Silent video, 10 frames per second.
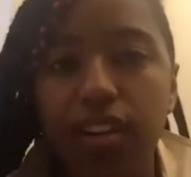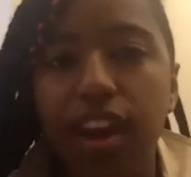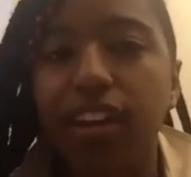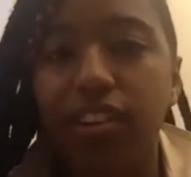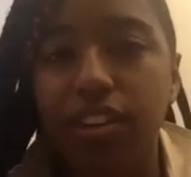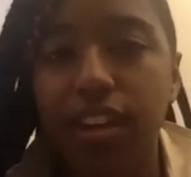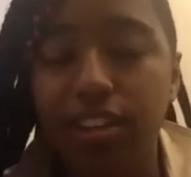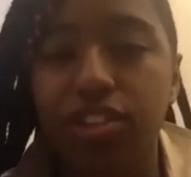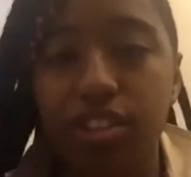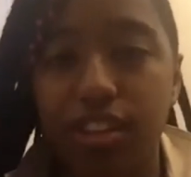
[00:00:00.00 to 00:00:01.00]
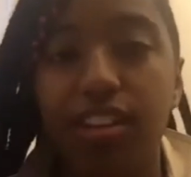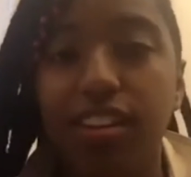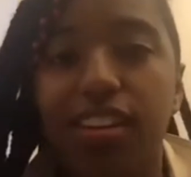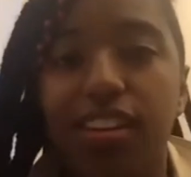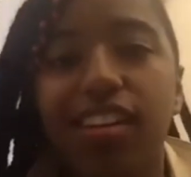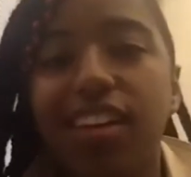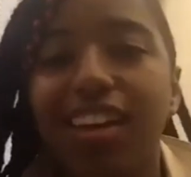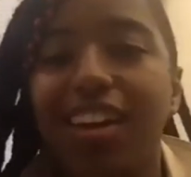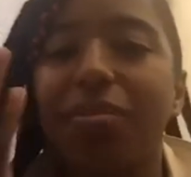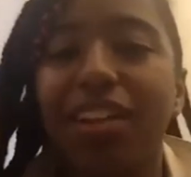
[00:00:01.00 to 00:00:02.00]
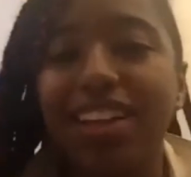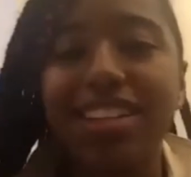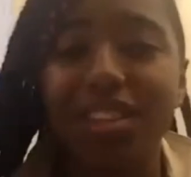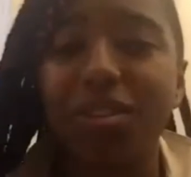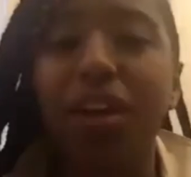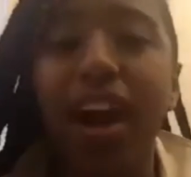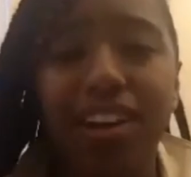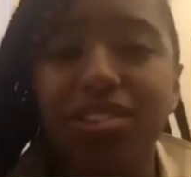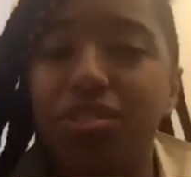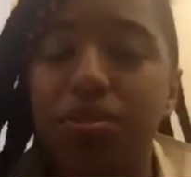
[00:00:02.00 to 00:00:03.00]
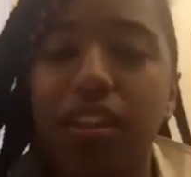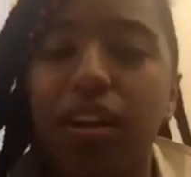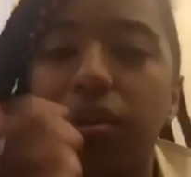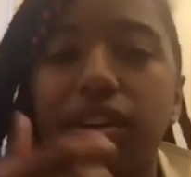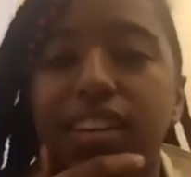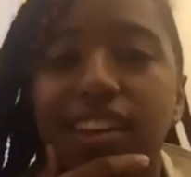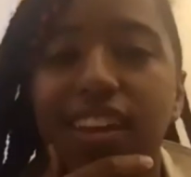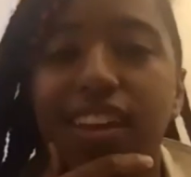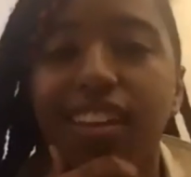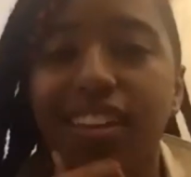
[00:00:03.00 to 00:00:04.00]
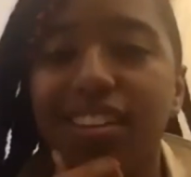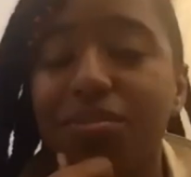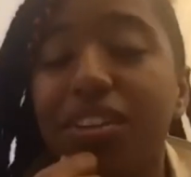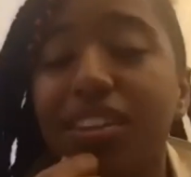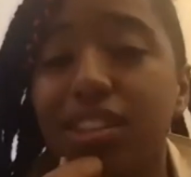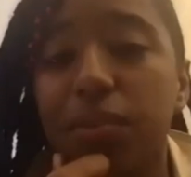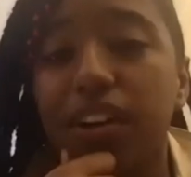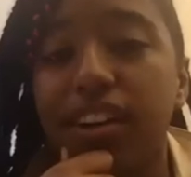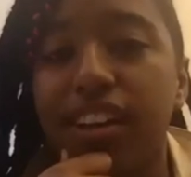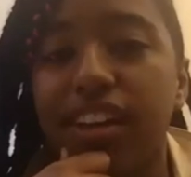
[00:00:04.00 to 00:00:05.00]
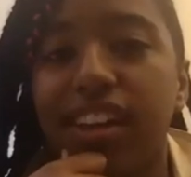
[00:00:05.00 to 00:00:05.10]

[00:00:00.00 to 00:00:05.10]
anger gets shit done. And I'm glad to see that you're actually doing that work, Nike. It's really inspiring.